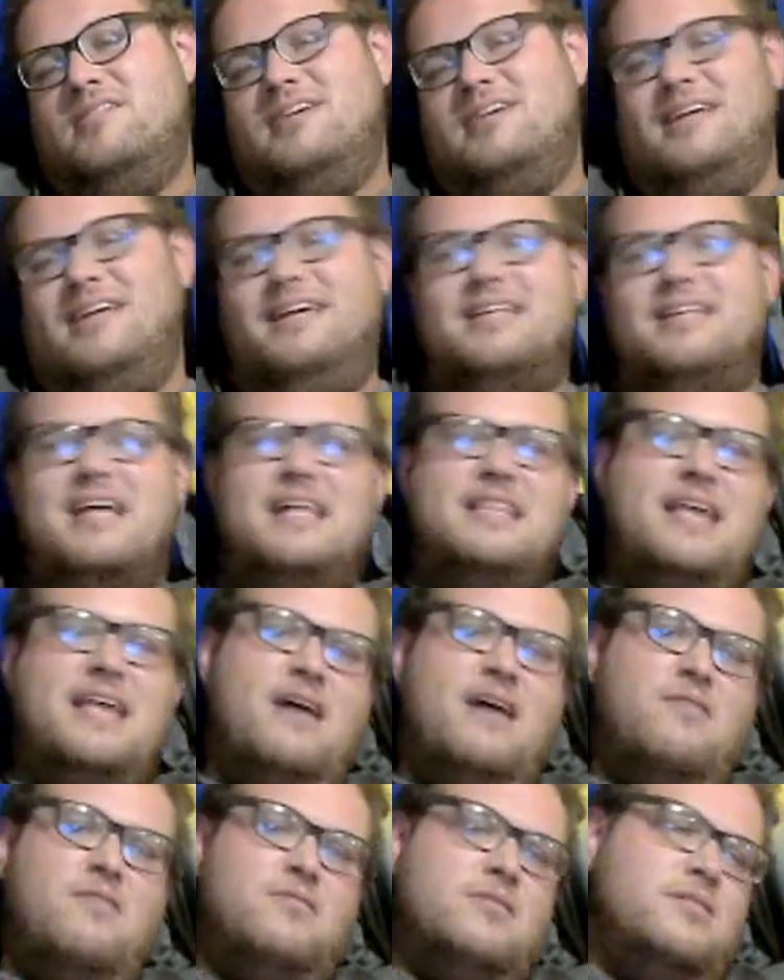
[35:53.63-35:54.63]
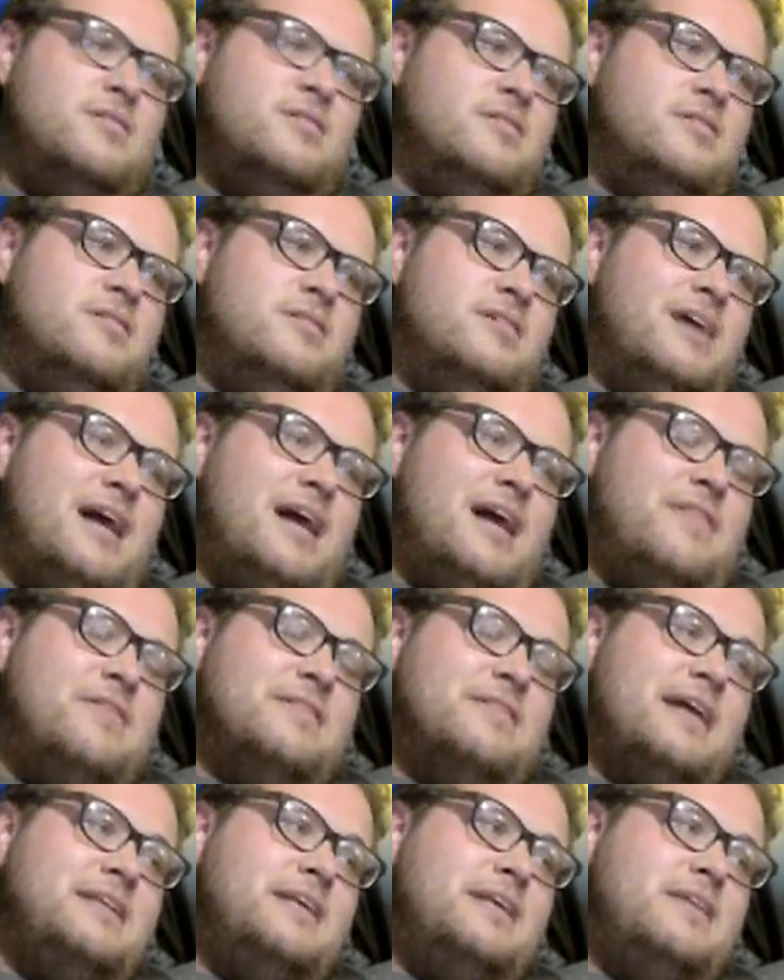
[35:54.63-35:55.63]
you gotta get that down I think
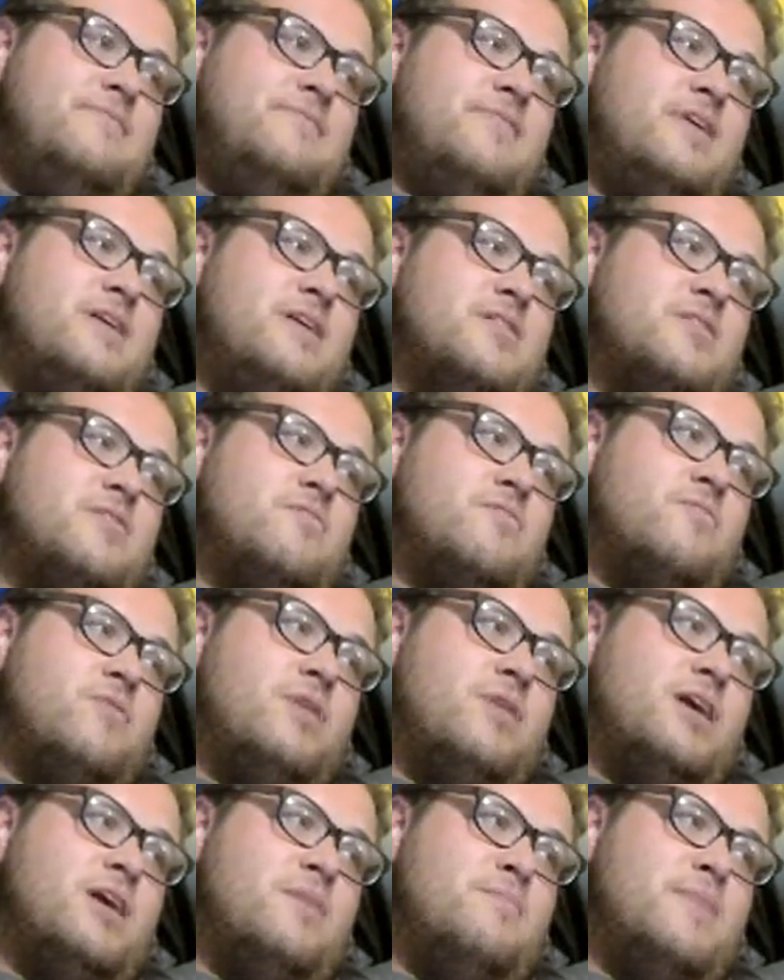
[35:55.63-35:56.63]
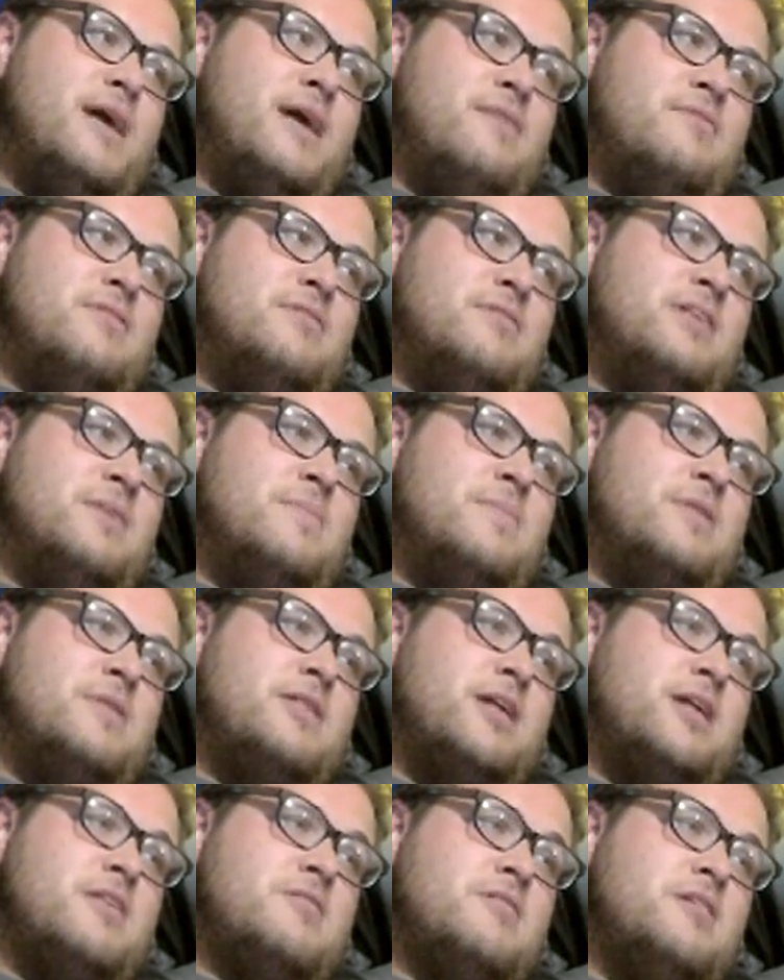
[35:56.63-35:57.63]
that defense will come back with the same
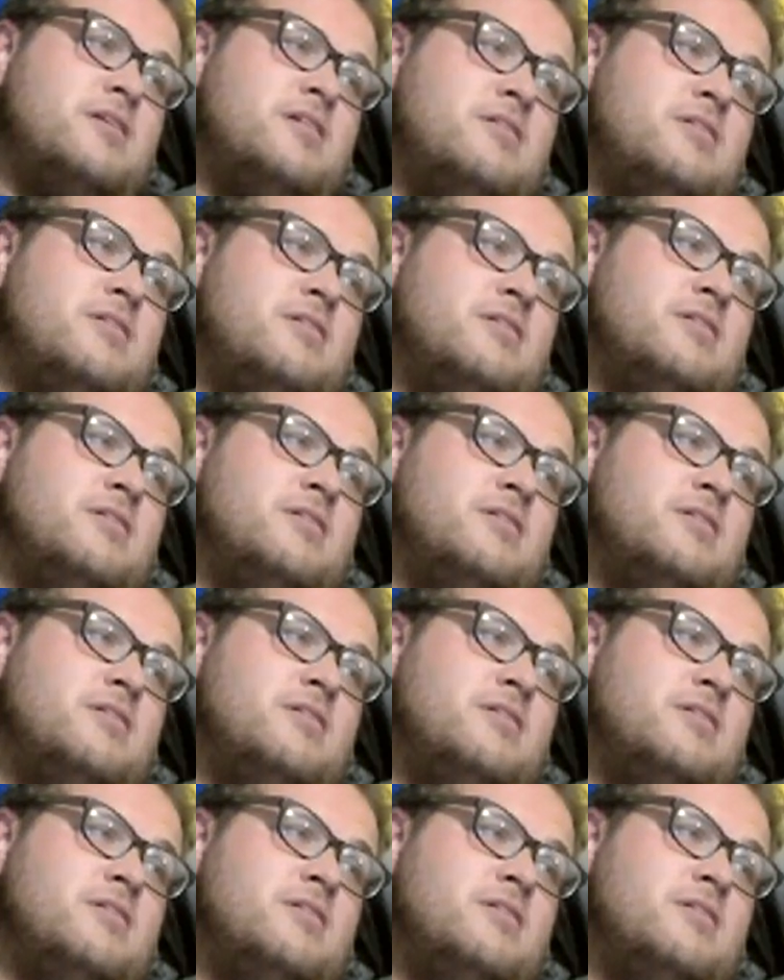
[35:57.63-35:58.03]
intensity.